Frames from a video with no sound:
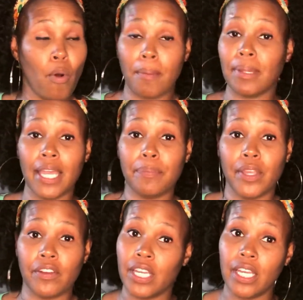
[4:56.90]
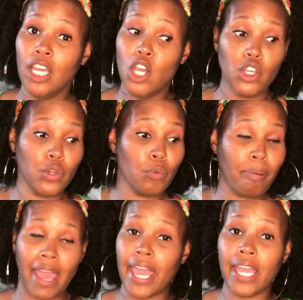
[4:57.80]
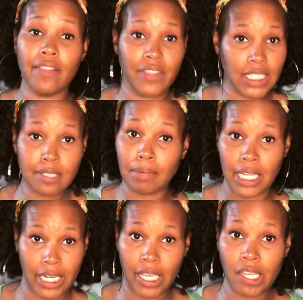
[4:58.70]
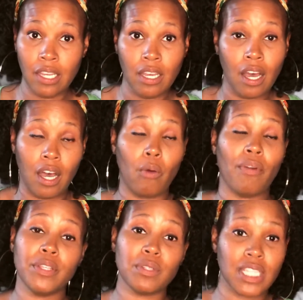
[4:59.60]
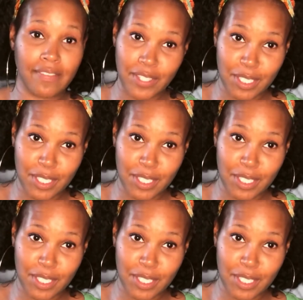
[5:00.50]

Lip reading: blank, period. You pay this money. Well, this was gifted to